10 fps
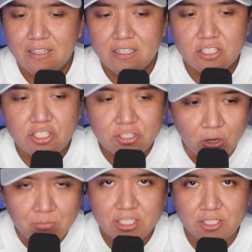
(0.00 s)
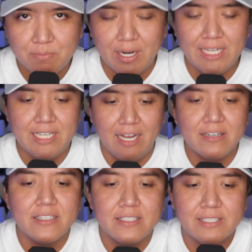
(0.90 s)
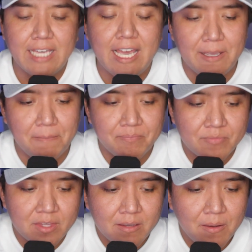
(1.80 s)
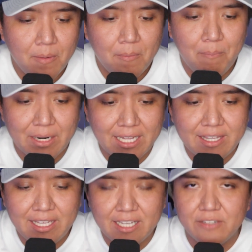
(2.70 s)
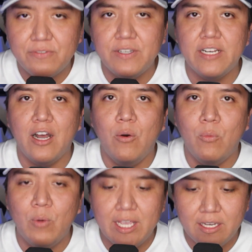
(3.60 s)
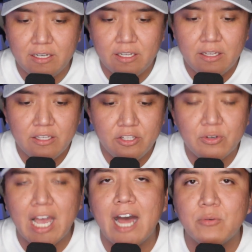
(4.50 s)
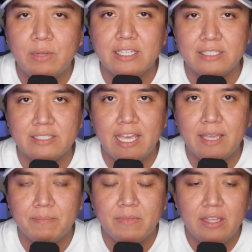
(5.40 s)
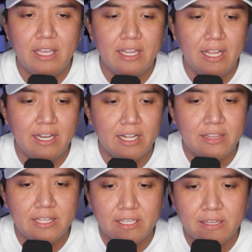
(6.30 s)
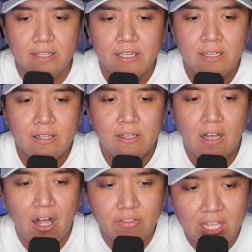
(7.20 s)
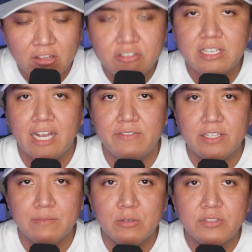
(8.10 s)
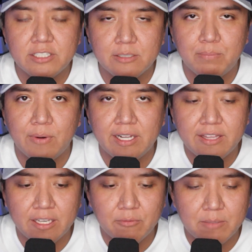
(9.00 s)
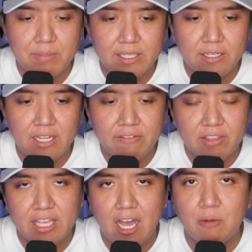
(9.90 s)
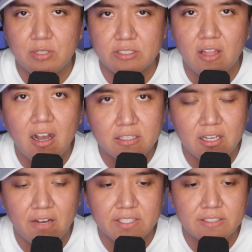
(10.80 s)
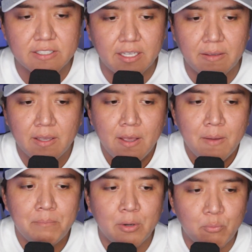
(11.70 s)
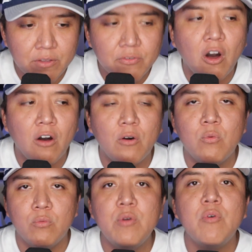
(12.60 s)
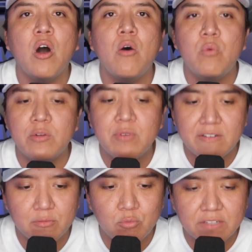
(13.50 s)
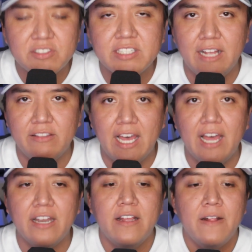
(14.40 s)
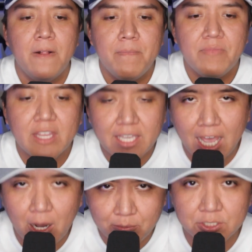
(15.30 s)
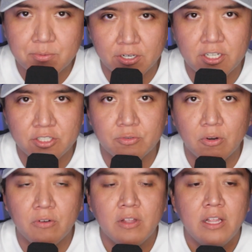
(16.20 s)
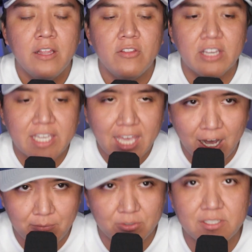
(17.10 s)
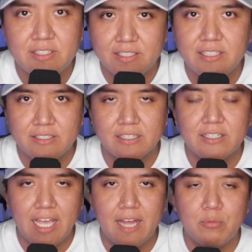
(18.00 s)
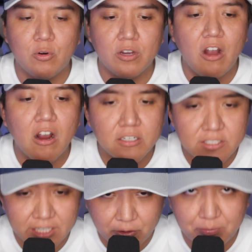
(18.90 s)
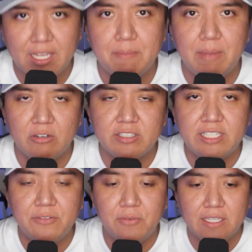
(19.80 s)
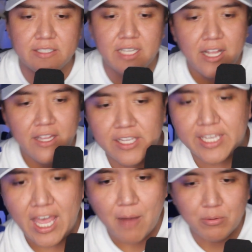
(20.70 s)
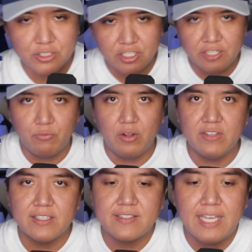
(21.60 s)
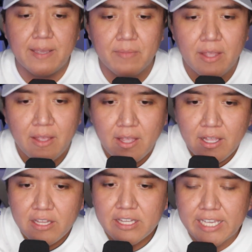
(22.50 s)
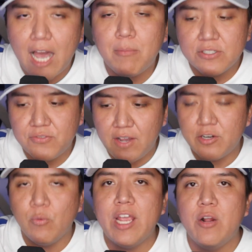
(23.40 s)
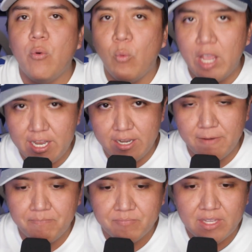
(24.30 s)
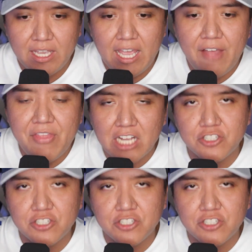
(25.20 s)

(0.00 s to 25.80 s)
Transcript: There's so much to break down in this game, but at the end of it, a win, you got to win this game. And I think on the other side of it, the most disappointing thing would have been if the Cowboys lost, obviously, but we all would have said that the Cowboys were in control. The Cowboys statistically had more yards. They were playing better defense. The Cowboys could have won this game. The Cowboys found a way to win, and that